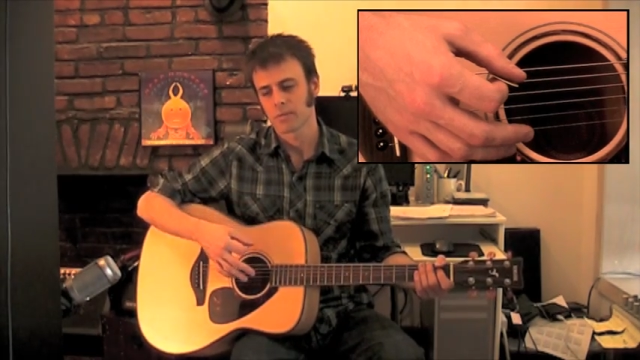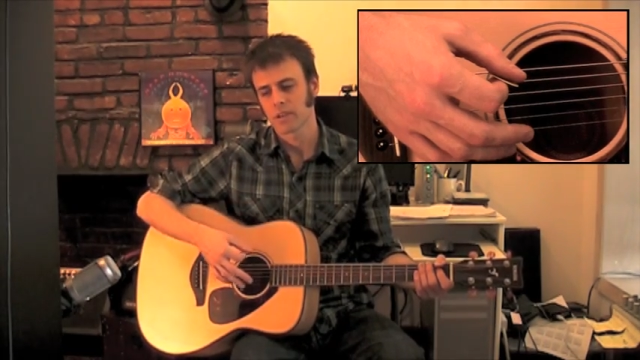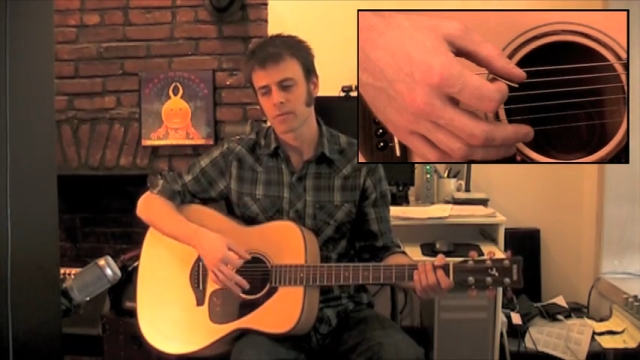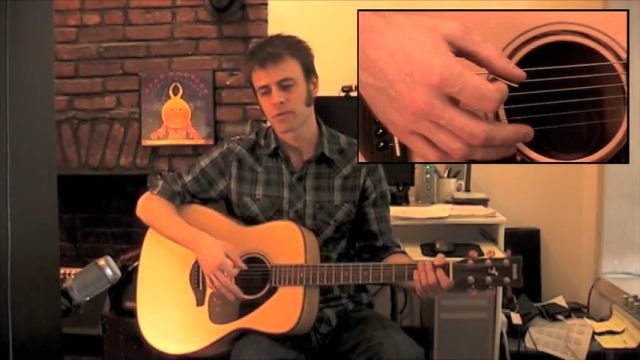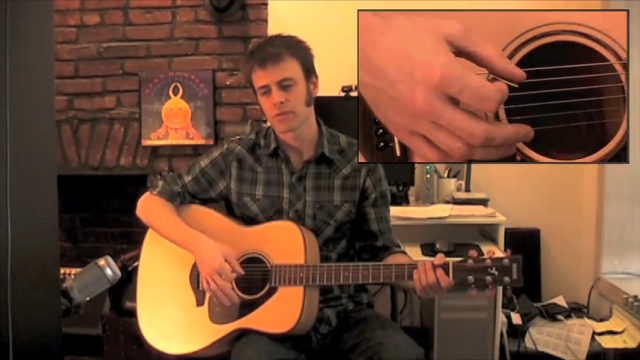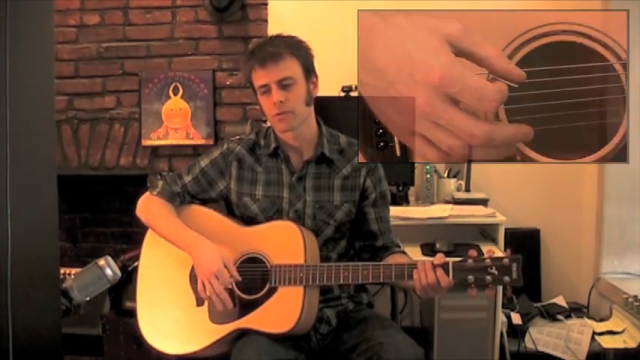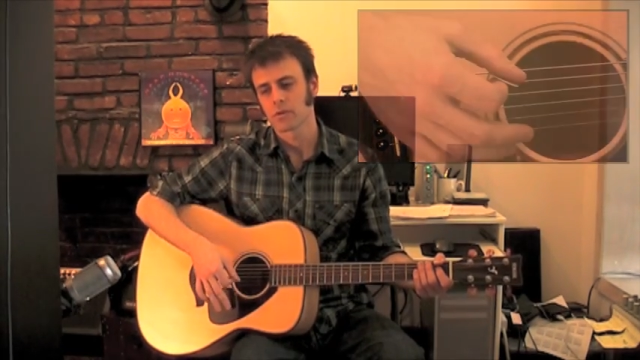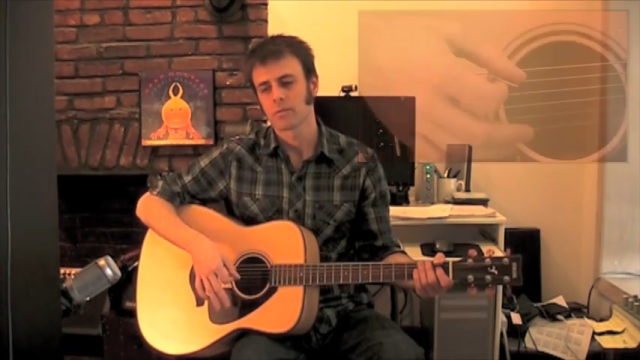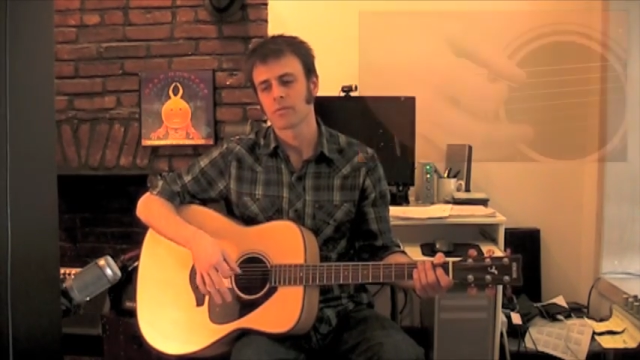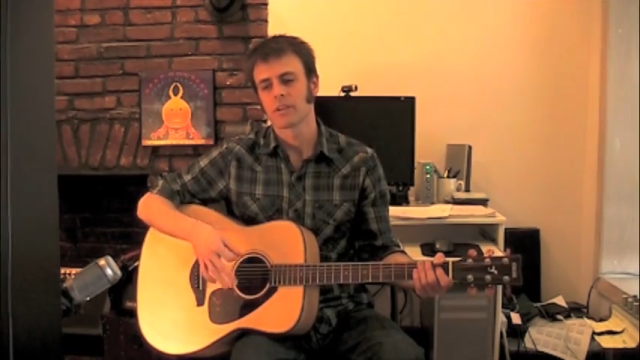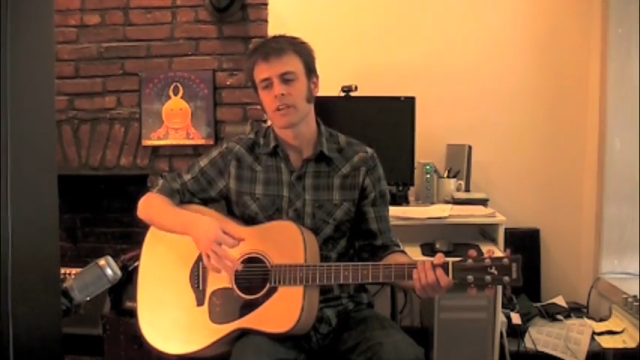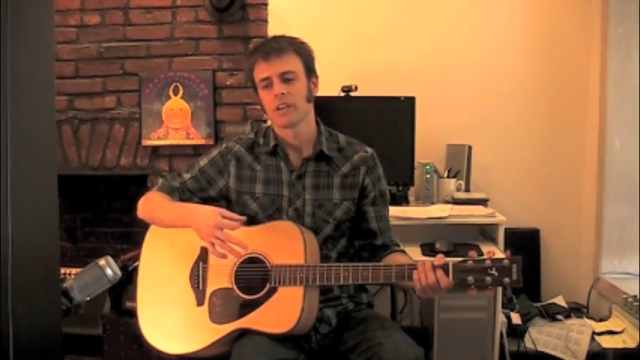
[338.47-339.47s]
to be
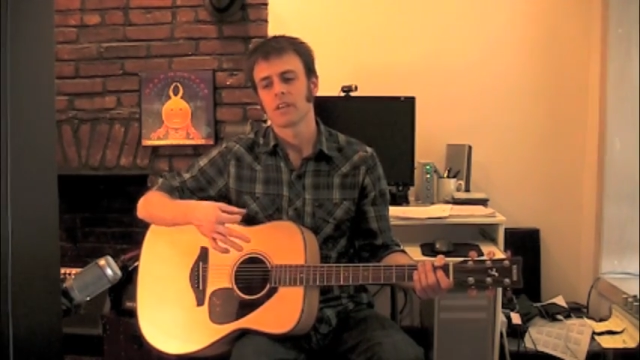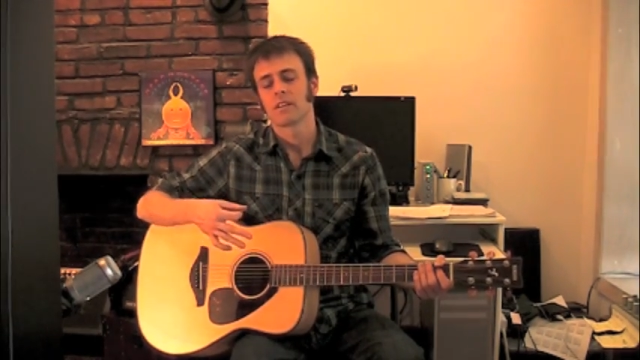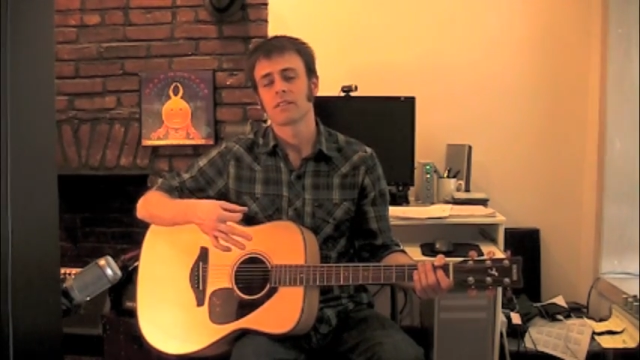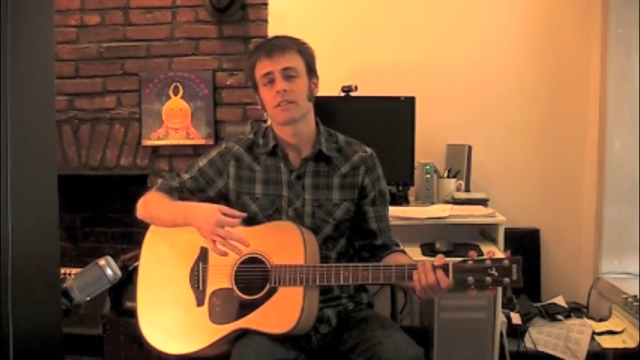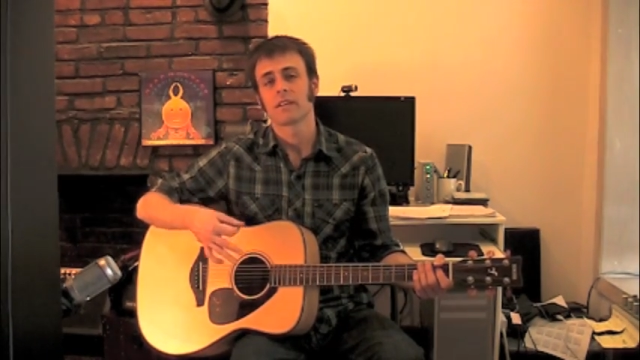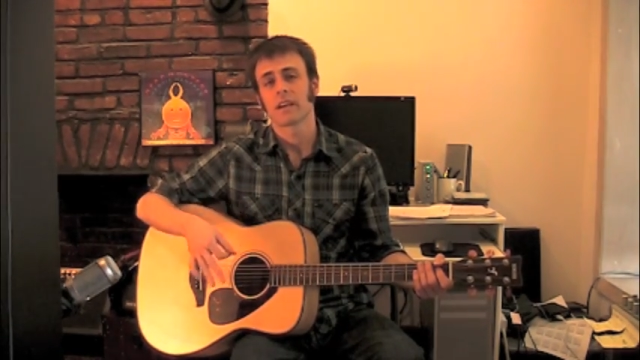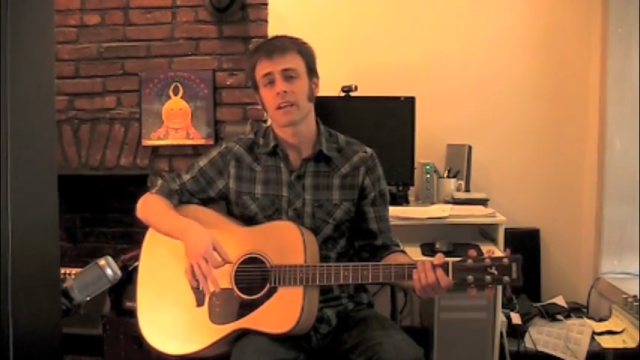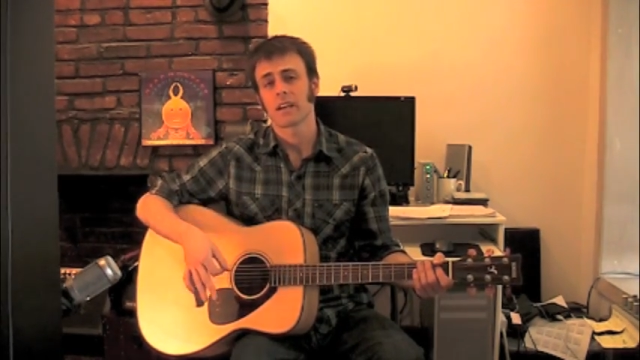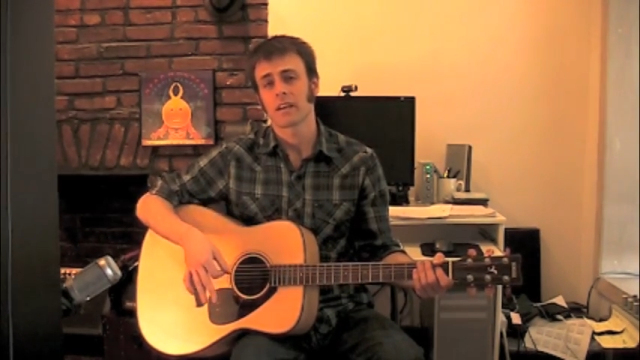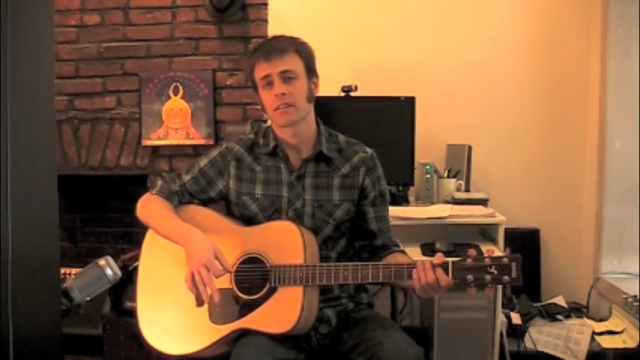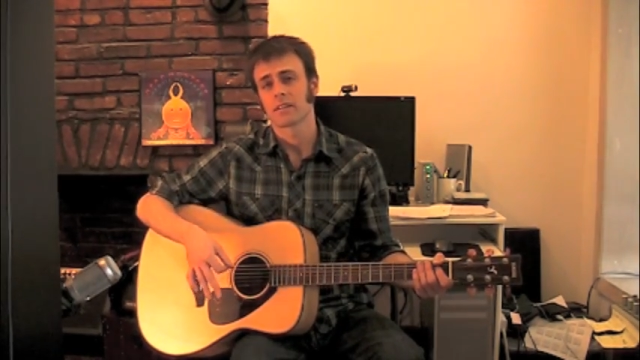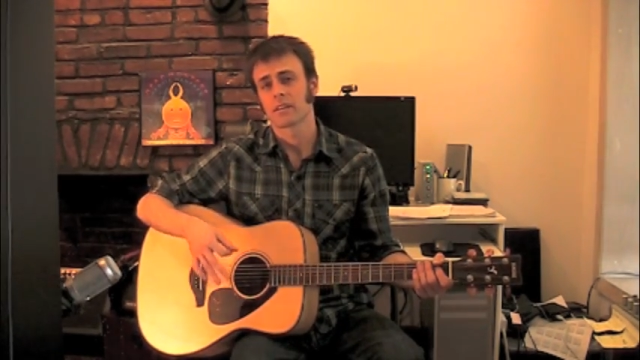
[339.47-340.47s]
absorbed into the hand,